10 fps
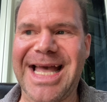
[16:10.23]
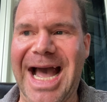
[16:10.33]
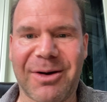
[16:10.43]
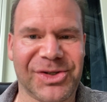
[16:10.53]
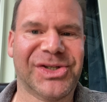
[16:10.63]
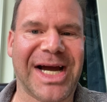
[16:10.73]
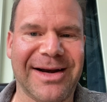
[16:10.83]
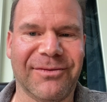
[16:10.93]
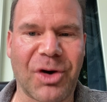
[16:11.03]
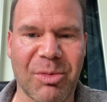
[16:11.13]
outside
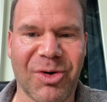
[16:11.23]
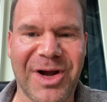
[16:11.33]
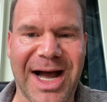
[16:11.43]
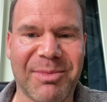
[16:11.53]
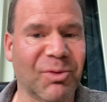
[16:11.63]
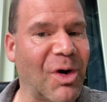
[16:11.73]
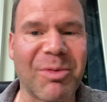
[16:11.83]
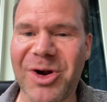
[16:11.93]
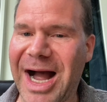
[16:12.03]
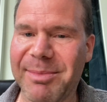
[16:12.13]
of Robocop.
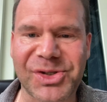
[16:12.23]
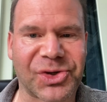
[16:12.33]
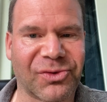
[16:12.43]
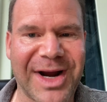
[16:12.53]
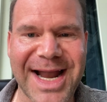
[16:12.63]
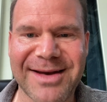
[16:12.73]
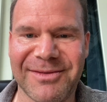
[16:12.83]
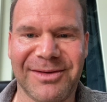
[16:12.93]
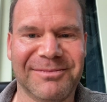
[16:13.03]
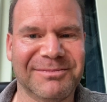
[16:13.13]
Robocop is great.
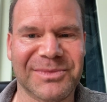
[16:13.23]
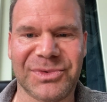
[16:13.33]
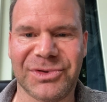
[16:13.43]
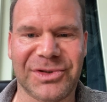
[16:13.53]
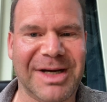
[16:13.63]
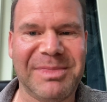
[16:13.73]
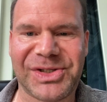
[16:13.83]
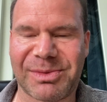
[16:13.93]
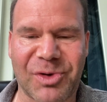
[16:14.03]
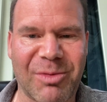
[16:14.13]
Love me
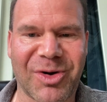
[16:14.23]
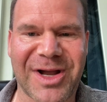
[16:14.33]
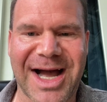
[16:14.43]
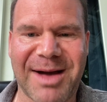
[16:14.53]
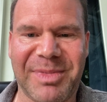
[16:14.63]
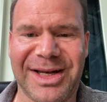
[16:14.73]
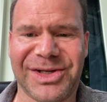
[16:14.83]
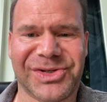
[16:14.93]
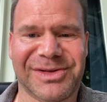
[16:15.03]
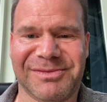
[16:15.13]
some Robocop, and
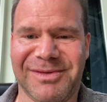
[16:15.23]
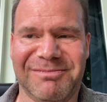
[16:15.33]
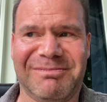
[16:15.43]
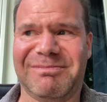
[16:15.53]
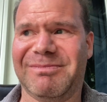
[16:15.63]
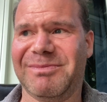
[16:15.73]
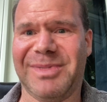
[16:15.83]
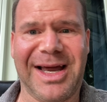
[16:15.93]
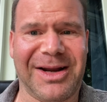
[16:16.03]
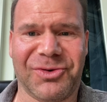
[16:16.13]
it's
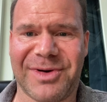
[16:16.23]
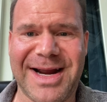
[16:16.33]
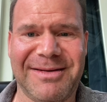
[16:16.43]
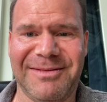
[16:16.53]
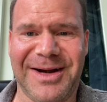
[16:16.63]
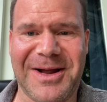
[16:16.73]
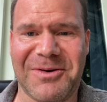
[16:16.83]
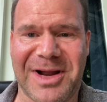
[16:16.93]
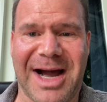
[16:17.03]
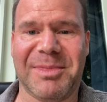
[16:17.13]
got a great, you know,
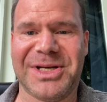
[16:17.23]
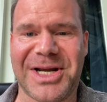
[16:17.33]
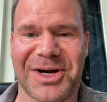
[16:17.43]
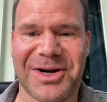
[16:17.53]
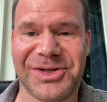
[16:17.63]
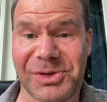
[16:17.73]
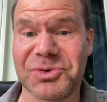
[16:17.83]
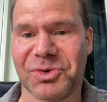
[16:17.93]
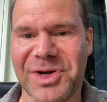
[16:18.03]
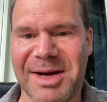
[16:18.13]
commentary,
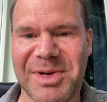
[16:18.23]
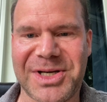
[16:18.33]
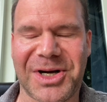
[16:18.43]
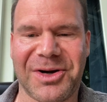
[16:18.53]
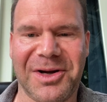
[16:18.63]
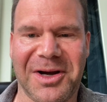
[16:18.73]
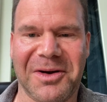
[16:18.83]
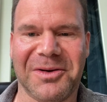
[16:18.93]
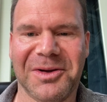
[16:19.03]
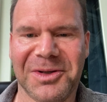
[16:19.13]
social commentary on
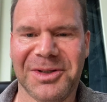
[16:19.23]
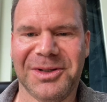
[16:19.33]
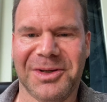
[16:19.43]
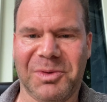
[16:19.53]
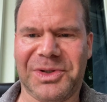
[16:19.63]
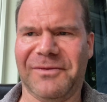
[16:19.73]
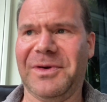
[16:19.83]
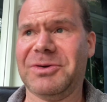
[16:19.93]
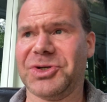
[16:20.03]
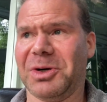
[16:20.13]
what the
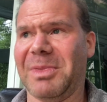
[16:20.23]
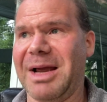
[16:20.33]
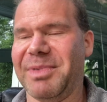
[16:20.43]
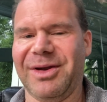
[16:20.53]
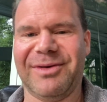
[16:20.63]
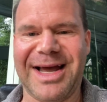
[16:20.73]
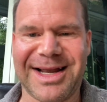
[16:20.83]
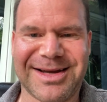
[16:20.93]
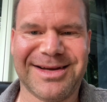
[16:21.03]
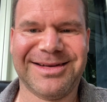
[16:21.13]
future might be like.